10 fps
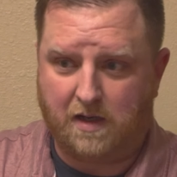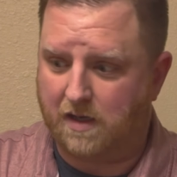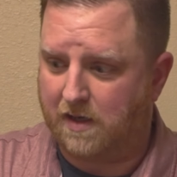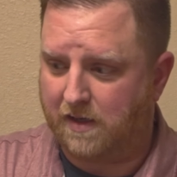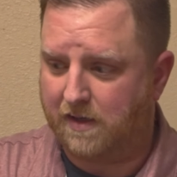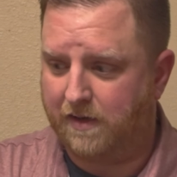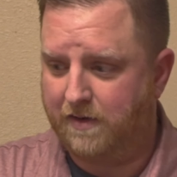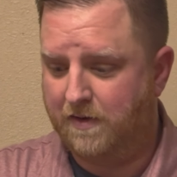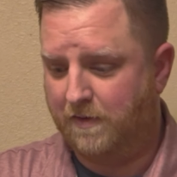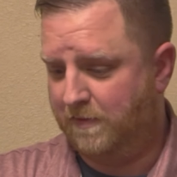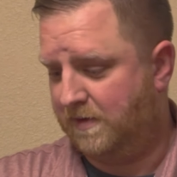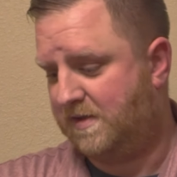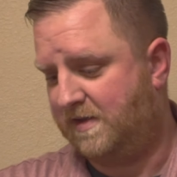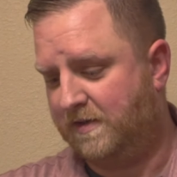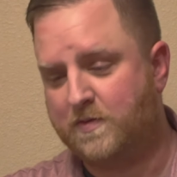Uh, I know it
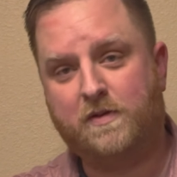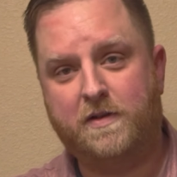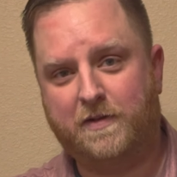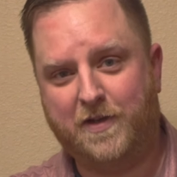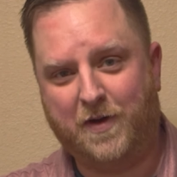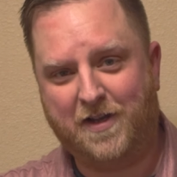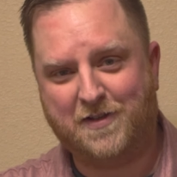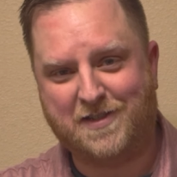sells really, really well,